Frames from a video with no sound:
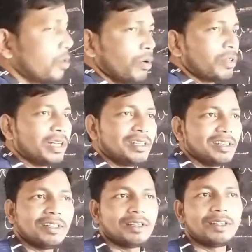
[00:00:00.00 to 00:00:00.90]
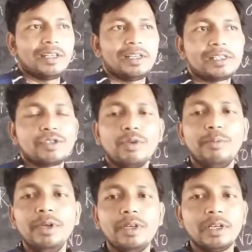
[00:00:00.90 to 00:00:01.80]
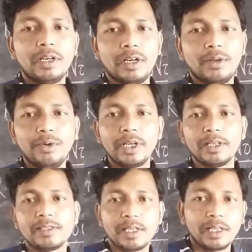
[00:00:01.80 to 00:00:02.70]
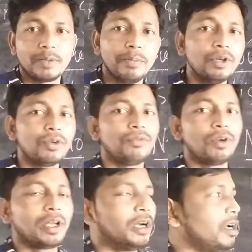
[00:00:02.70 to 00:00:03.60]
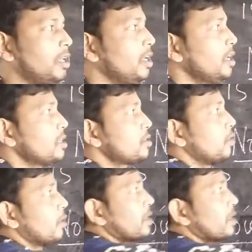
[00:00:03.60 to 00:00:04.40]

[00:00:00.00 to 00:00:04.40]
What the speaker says: know that there is no beauty girl. We can say that beautiful girl. So